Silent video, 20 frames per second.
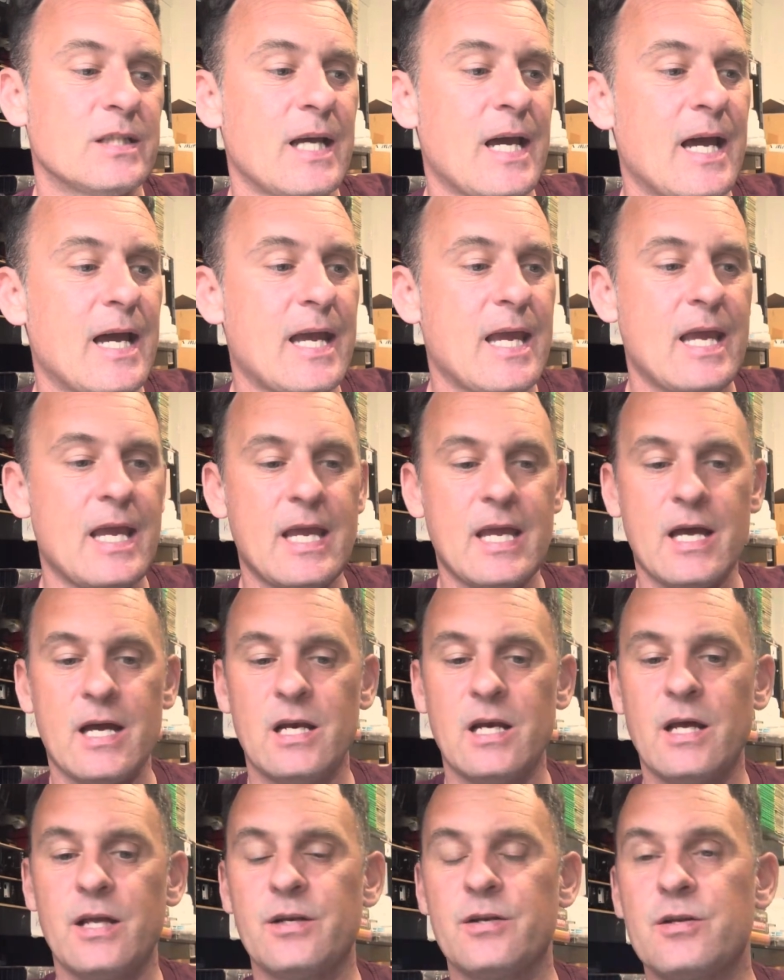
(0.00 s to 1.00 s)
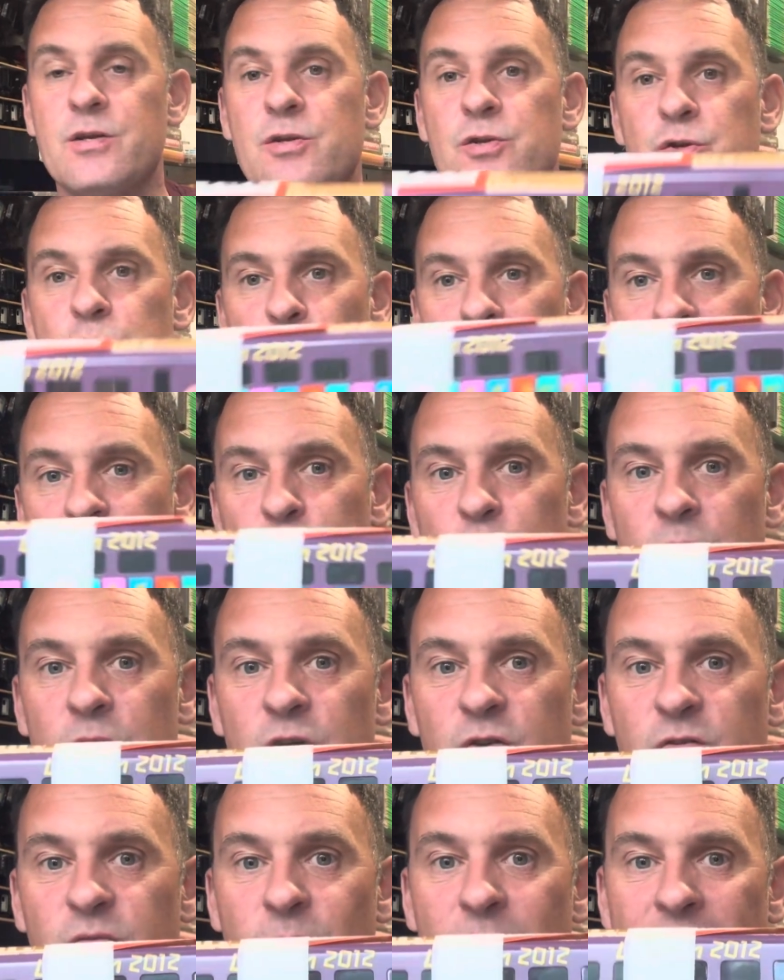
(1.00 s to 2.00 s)
a London
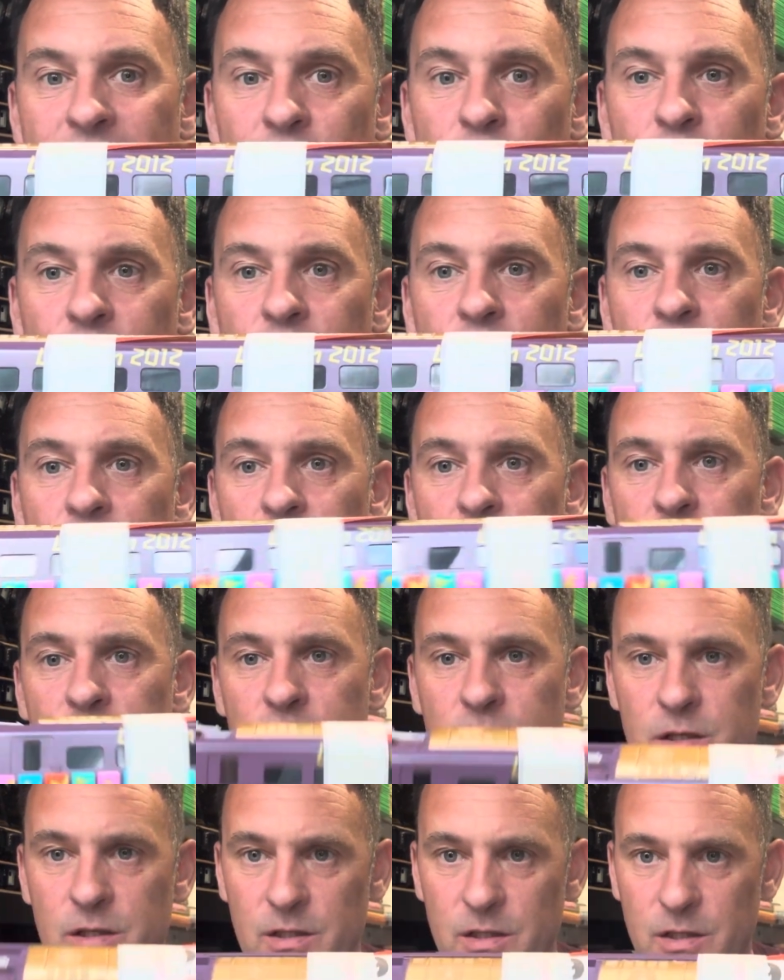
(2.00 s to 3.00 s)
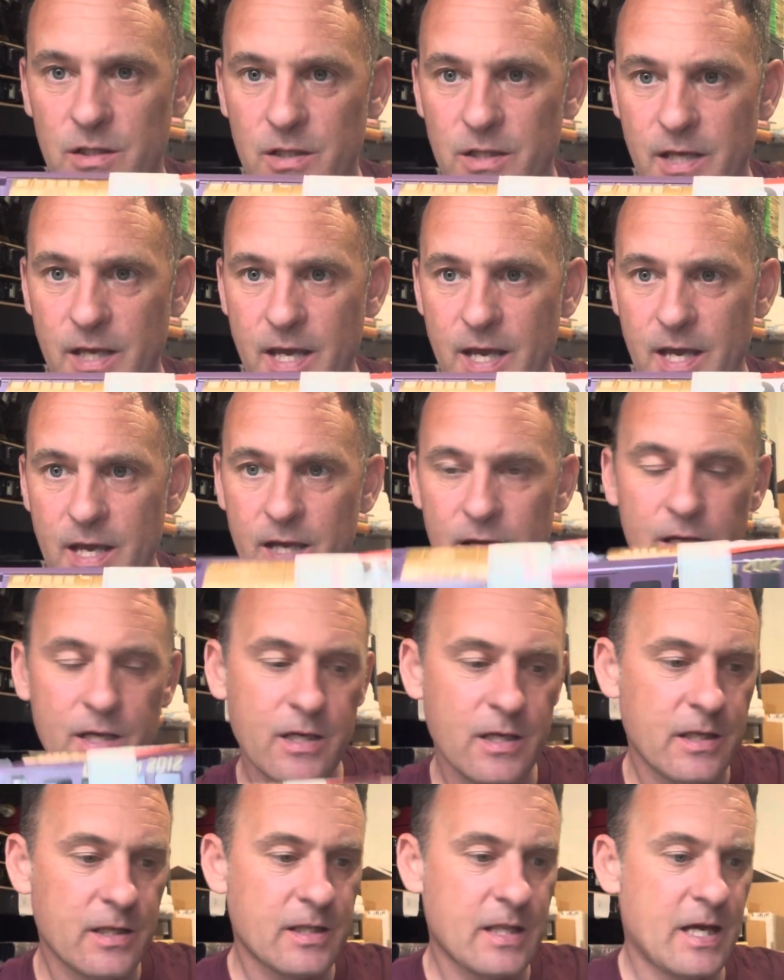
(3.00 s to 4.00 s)
2012 power car there.
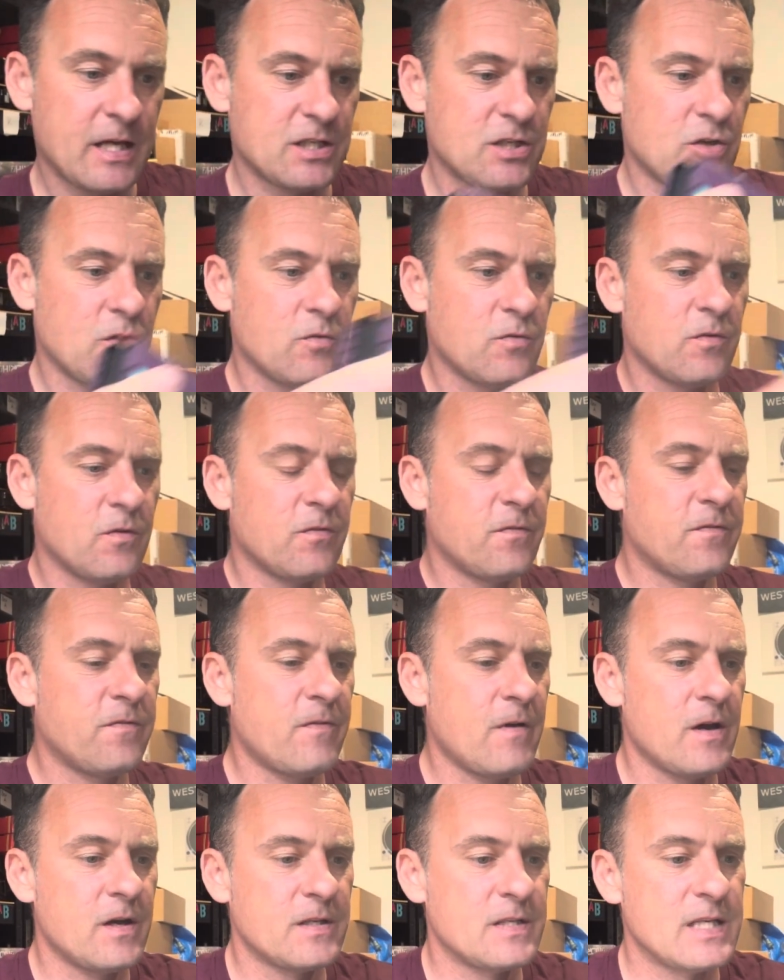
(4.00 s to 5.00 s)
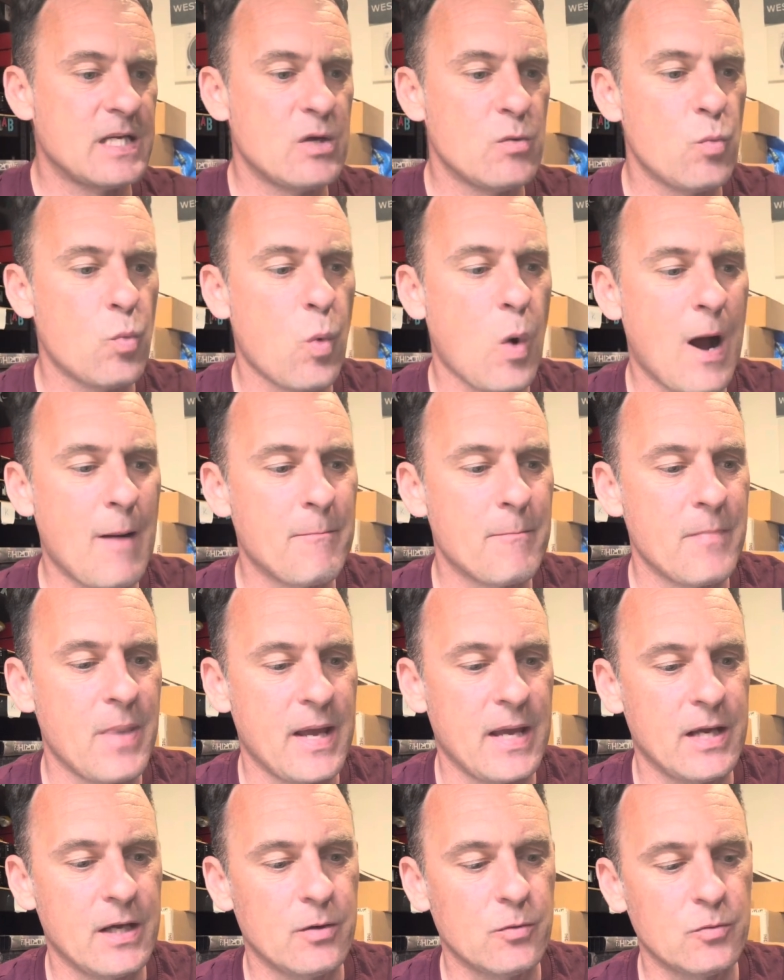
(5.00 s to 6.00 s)
That sold for
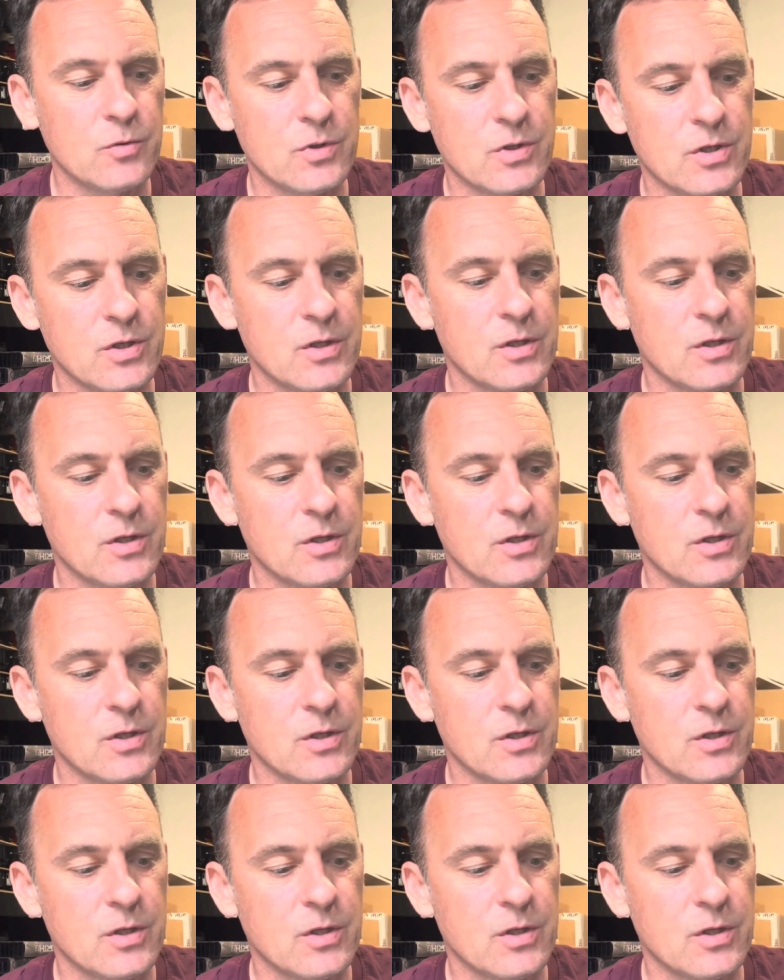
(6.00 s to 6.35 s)
£31.